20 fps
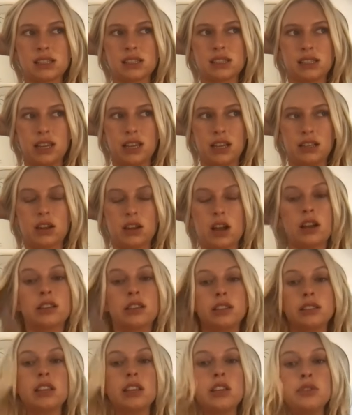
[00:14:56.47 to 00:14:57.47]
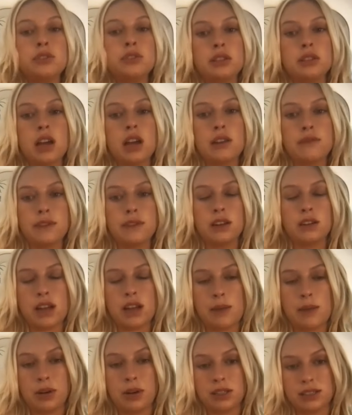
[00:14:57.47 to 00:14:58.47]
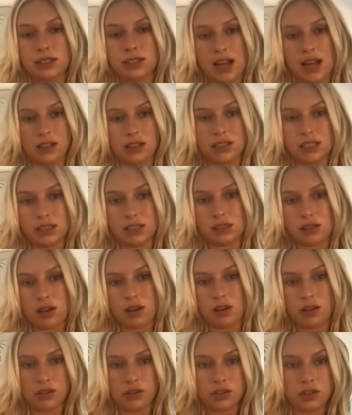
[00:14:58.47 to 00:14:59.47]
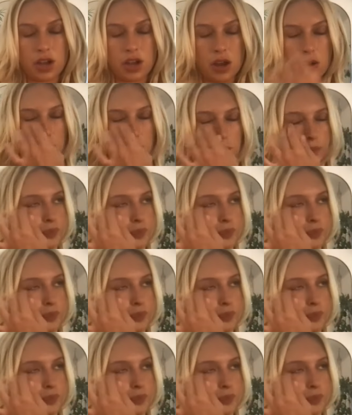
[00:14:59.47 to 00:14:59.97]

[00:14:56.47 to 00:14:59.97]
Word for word: TikTok because they use a lot of internet personalities on the show.